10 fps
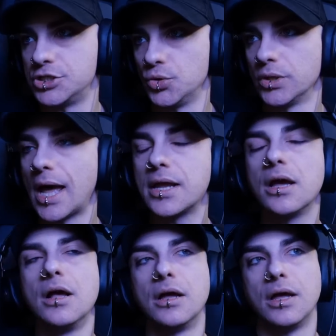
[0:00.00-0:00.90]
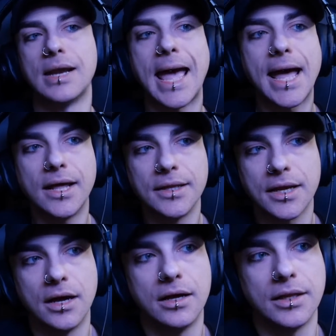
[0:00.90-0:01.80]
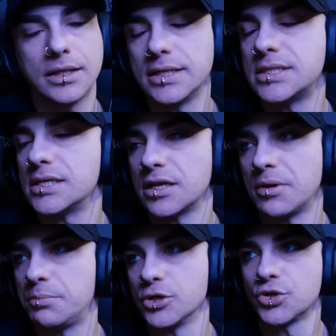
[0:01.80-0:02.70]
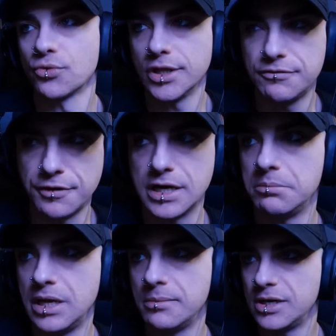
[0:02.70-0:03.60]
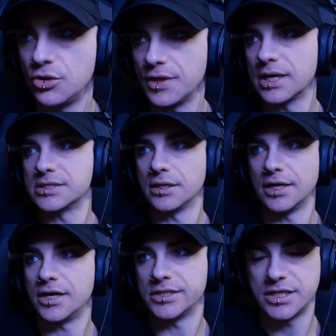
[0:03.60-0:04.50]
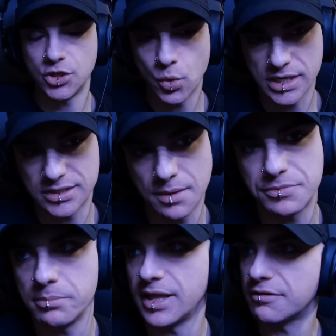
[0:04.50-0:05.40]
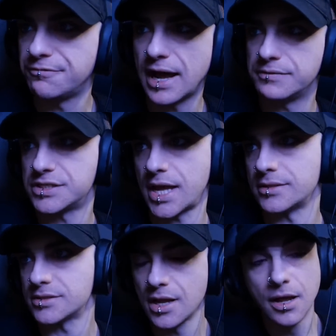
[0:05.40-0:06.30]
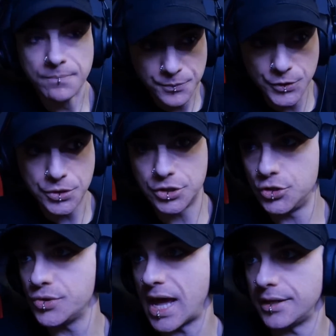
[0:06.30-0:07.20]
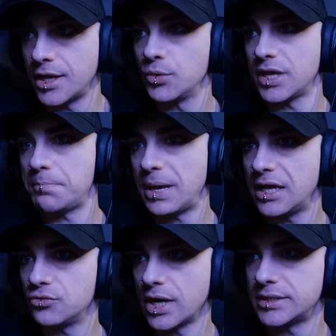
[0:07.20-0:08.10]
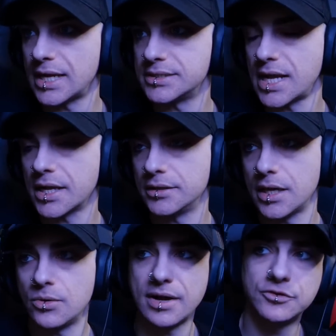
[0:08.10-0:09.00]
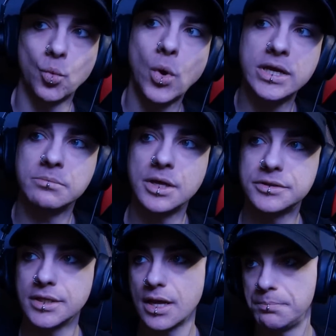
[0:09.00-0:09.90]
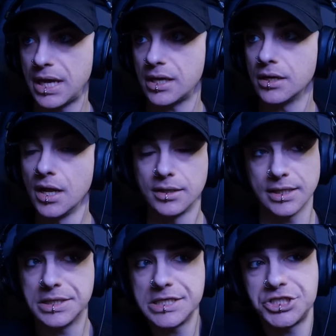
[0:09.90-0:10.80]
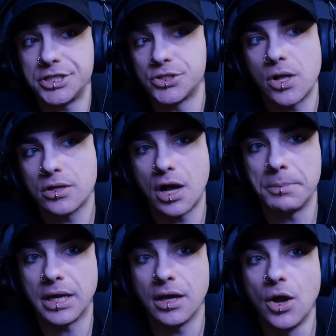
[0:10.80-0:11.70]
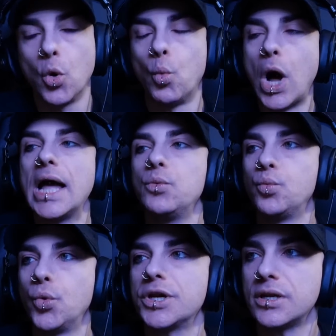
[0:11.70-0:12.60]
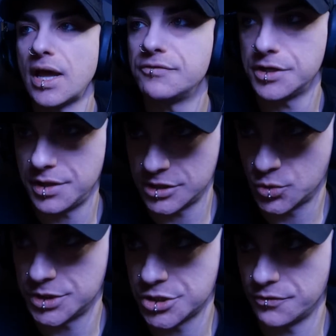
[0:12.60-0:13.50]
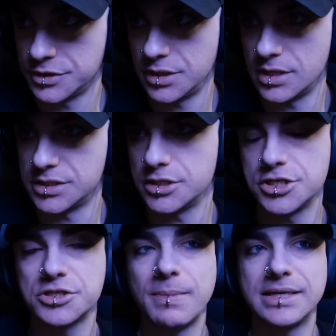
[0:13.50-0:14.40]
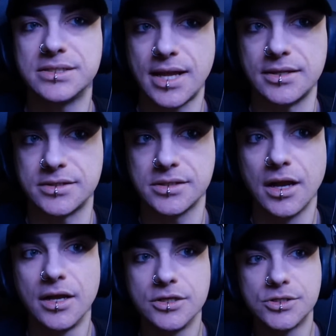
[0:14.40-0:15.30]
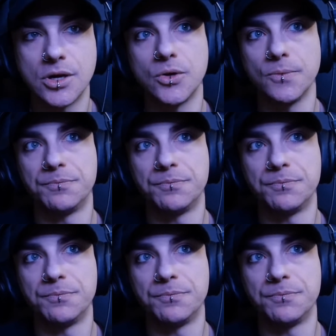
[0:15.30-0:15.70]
you like an ad, like let's say somebody posts a really funny meme and you think it's hilarious and you want to tip them like 5 cents. You could do that and they would get paid right that second. They don't have to wait a month to get paid. Like, this shit's all coming. Why wouldn't everything switch over to this? It just makes sense. So